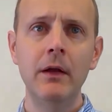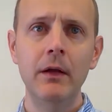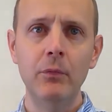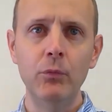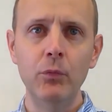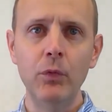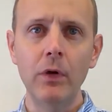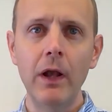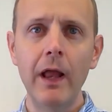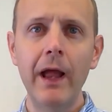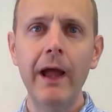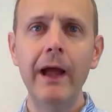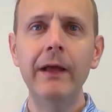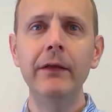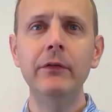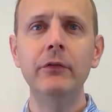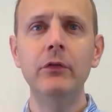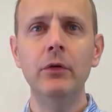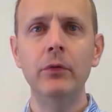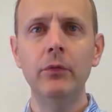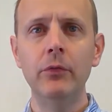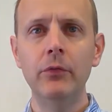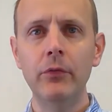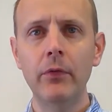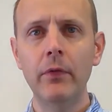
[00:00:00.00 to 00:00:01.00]
and we'll
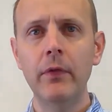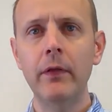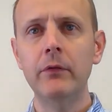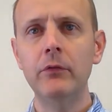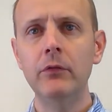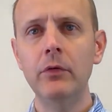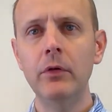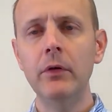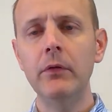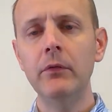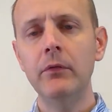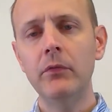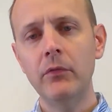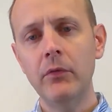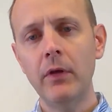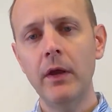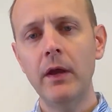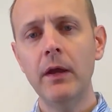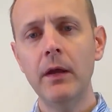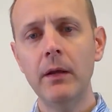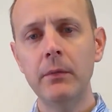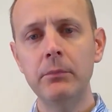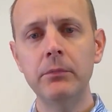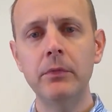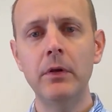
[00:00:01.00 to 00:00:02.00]
add you so that you can
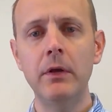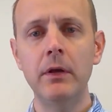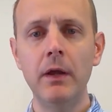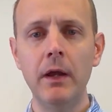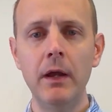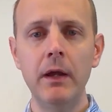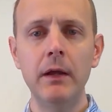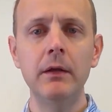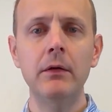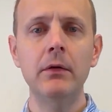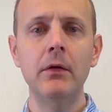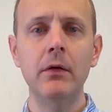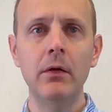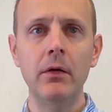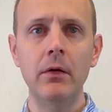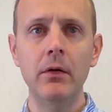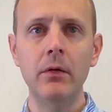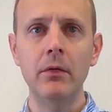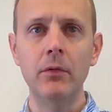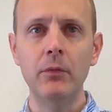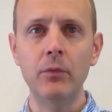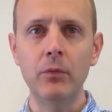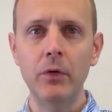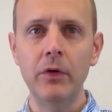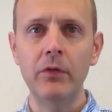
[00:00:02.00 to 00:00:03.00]
stay up to date
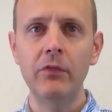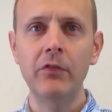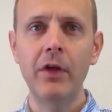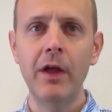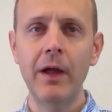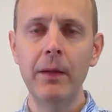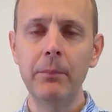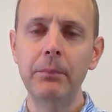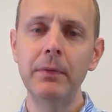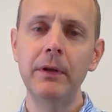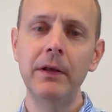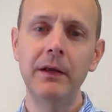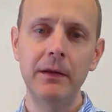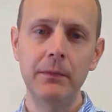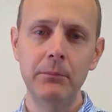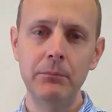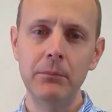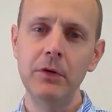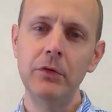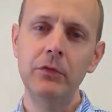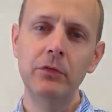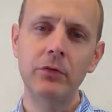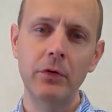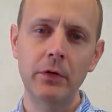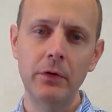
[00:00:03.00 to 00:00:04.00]
on what's happening and
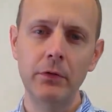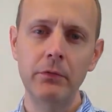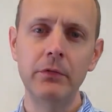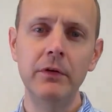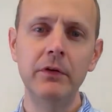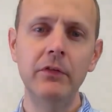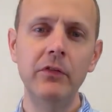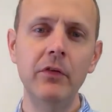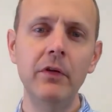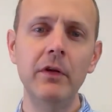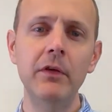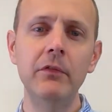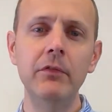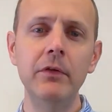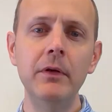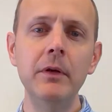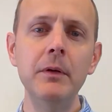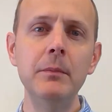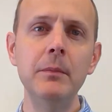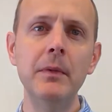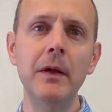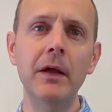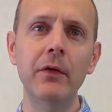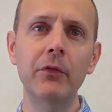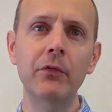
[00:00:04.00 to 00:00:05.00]
be sure to receive
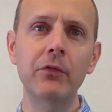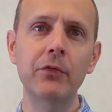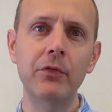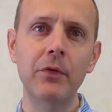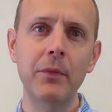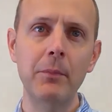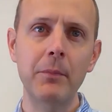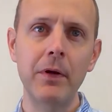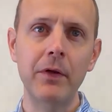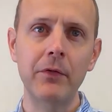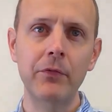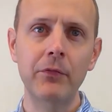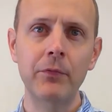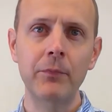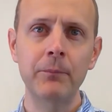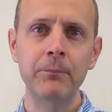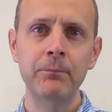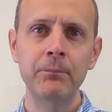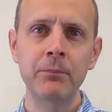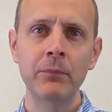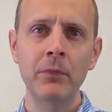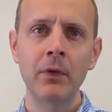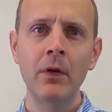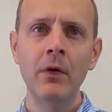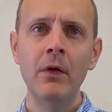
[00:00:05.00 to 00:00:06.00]
emails from us.
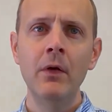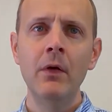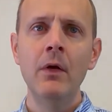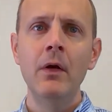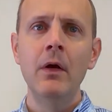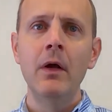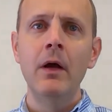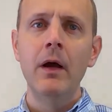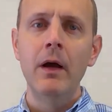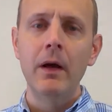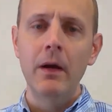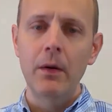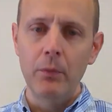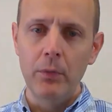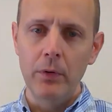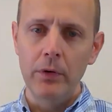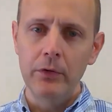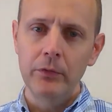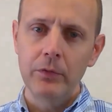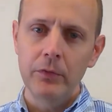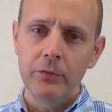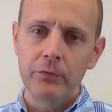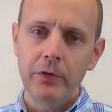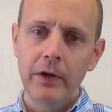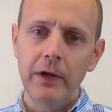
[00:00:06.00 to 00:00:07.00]
I
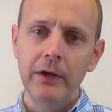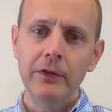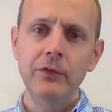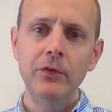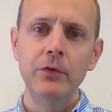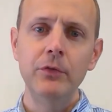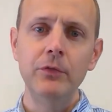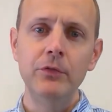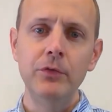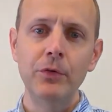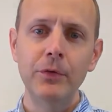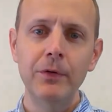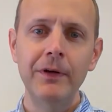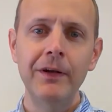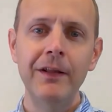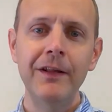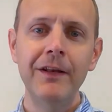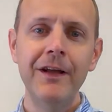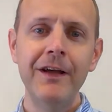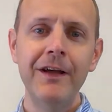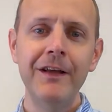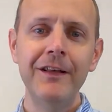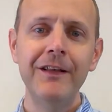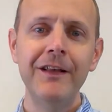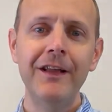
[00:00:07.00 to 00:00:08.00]
want to invite you to join
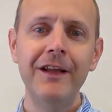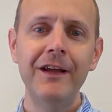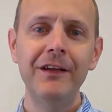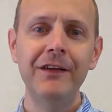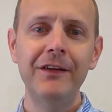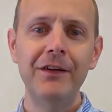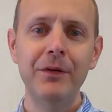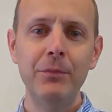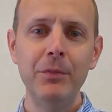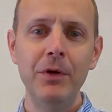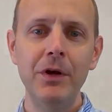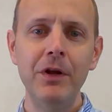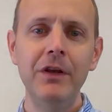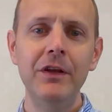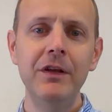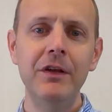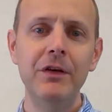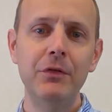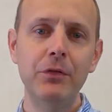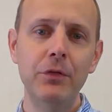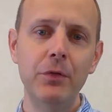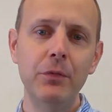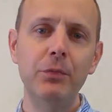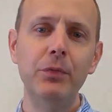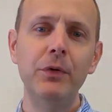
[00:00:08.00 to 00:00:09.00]
an online community
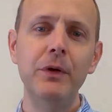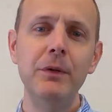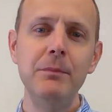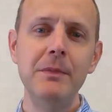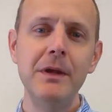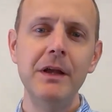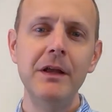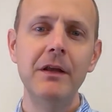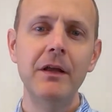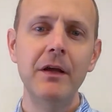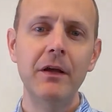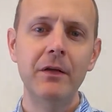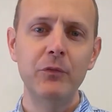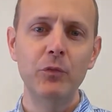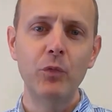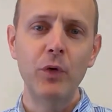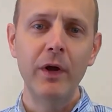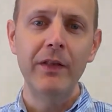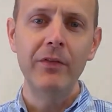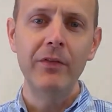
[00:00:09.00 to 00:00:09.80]
group. We meet on